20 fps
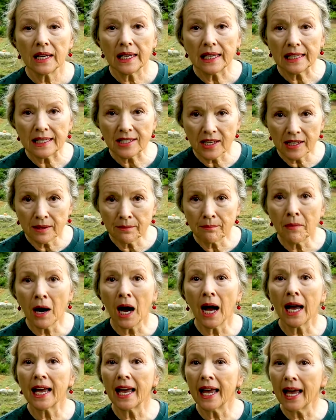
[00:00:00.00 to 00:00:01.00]
it's in
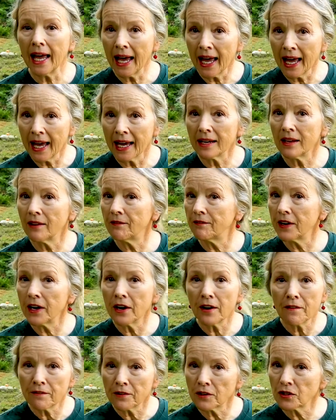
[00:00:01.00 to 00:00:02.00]
my head the
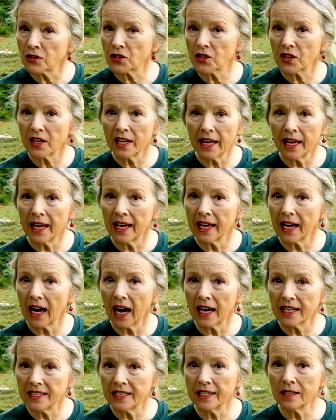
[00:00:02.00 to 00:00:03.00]
very first thing
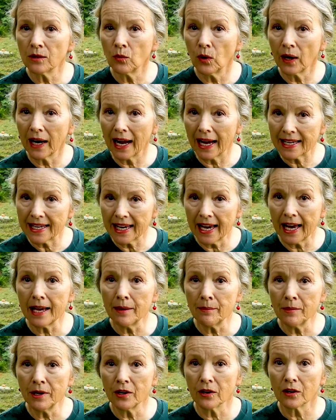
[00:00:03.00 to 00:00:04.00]
I did when I
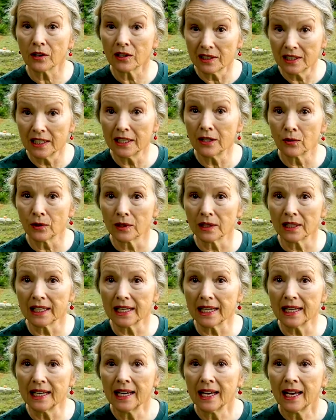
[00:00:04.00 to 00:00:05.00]
came here,
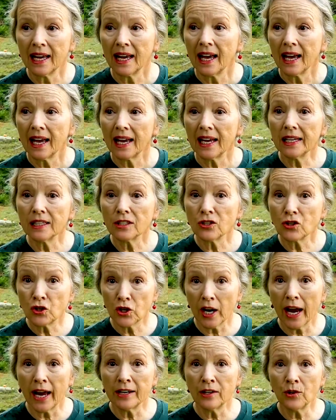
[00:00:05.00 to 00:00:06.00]
literally in
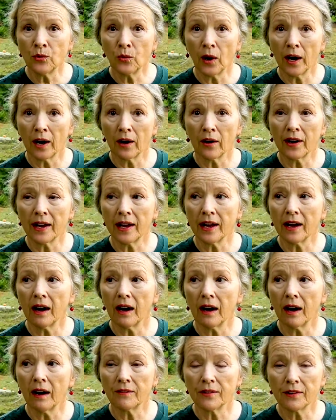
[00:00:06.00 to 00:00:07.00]
January
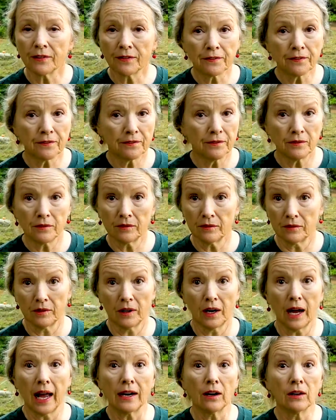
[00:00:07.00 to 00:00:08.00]
of the,
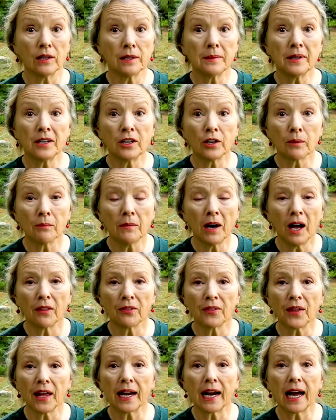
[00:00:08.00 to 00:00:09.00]
I'd only been here a
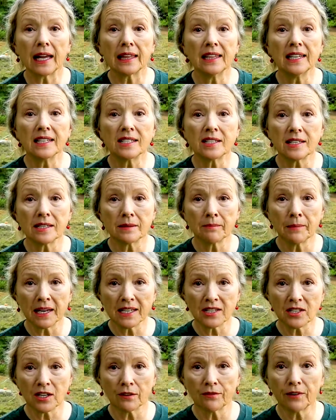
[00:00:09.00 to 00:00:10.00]
month and I listed
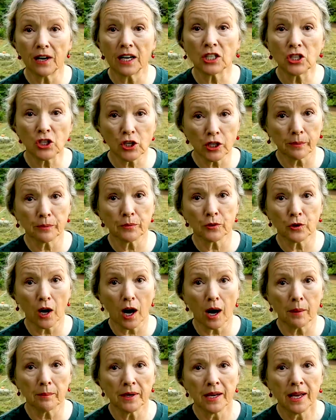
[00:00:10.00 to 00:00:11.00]
myself on
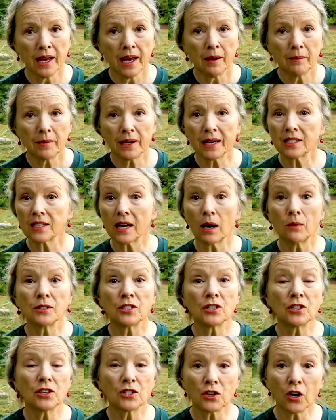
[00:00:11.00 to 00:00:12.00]
ChipDrop because I
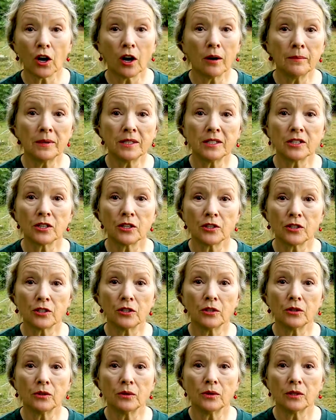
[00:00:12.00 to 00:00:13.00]
was determined to
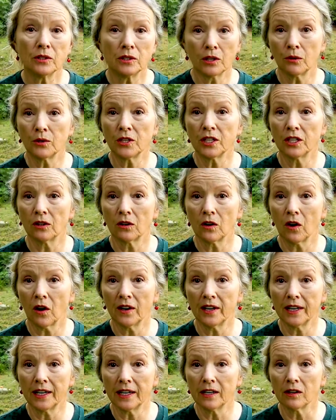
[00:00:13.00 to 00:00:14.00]
do no-till
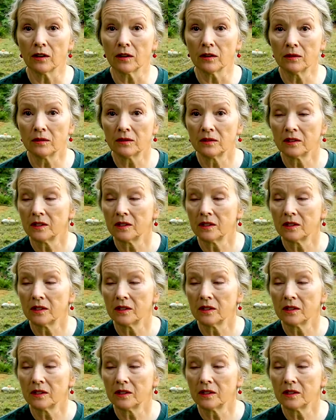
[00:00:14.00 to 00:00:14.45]
gardening here.